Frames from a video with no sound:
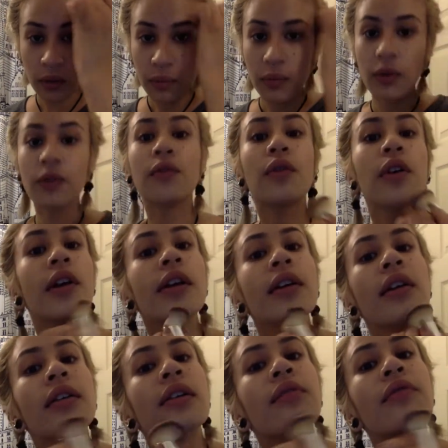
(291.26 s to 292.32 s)
my
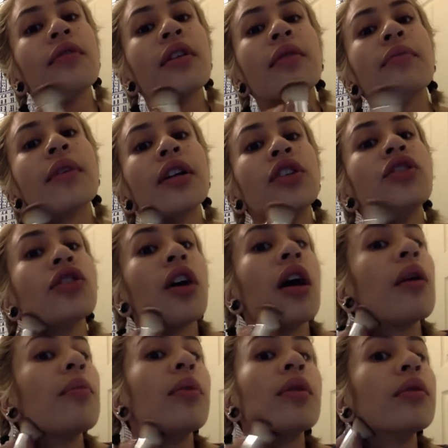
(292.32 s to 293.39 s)
forehead and around my
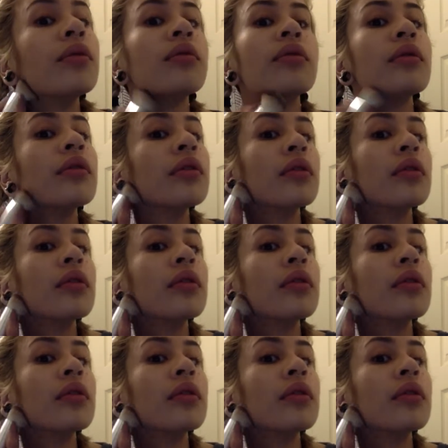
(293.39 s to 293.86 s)
jawbone.